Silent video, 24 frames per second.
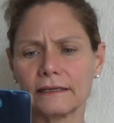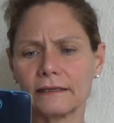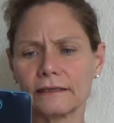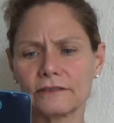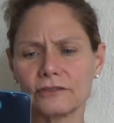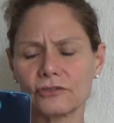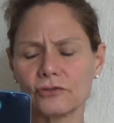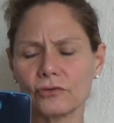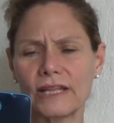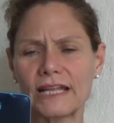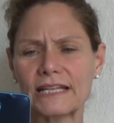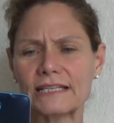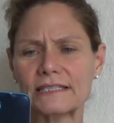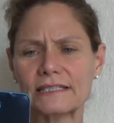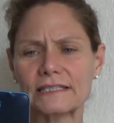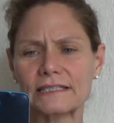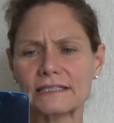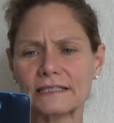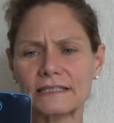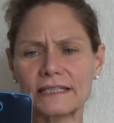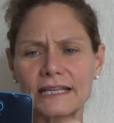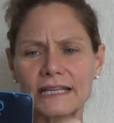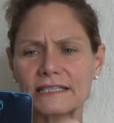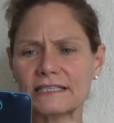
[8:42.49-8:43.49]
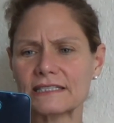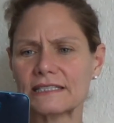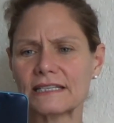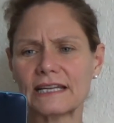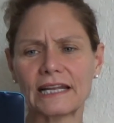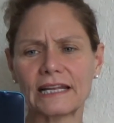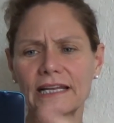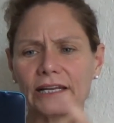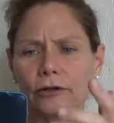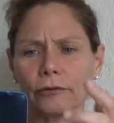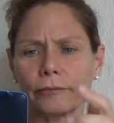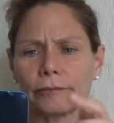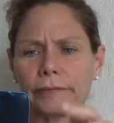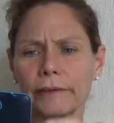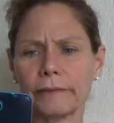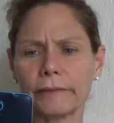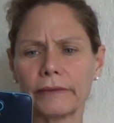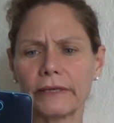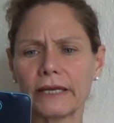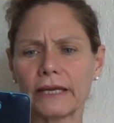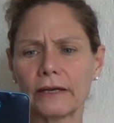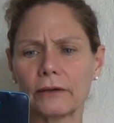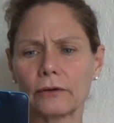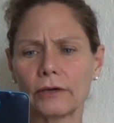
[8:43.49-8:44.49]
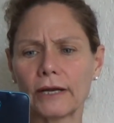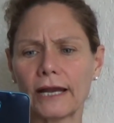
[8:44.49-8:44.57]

So that's that's not helping me.